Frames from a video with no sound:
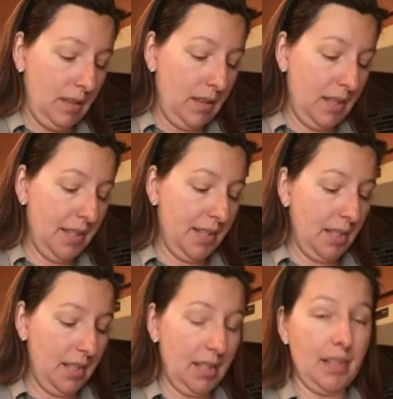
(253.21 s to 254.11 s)
This
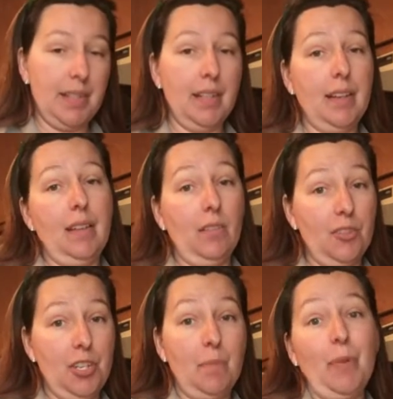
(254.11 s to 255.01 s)
is an El
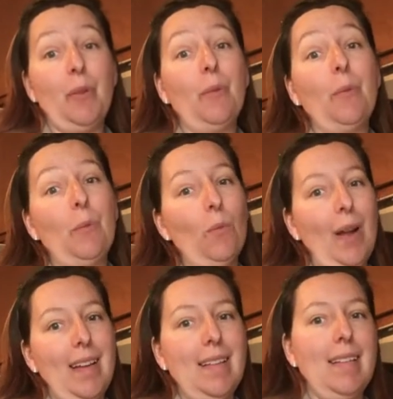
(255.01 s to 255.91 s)
Cheapo
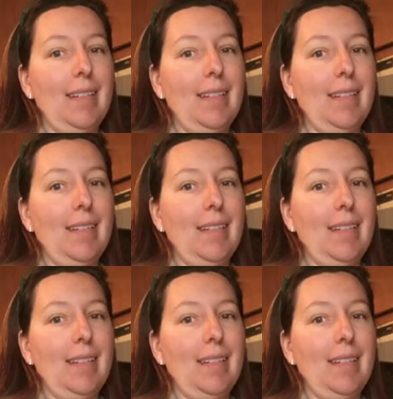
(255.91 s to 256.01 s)
white